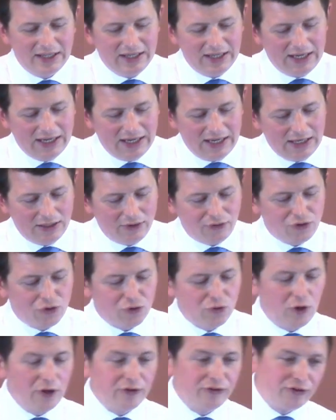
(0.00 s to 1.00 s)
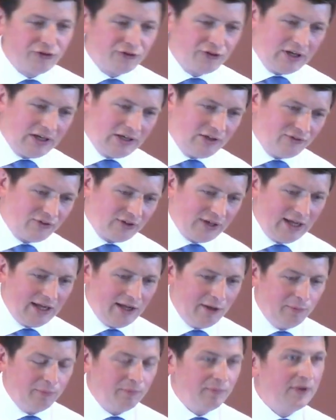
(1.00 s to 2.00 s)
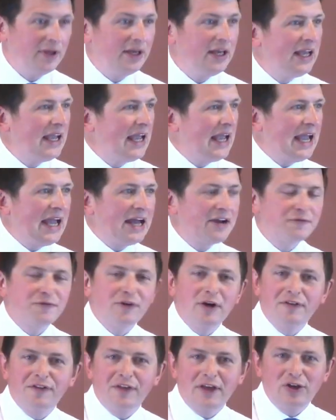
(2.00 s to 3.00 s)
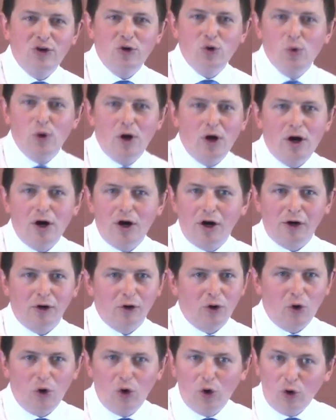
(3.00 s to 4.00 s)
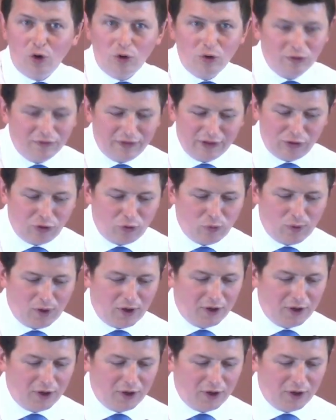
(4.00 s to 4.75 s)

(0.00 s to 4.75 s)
entrusting to him everything you are, all that you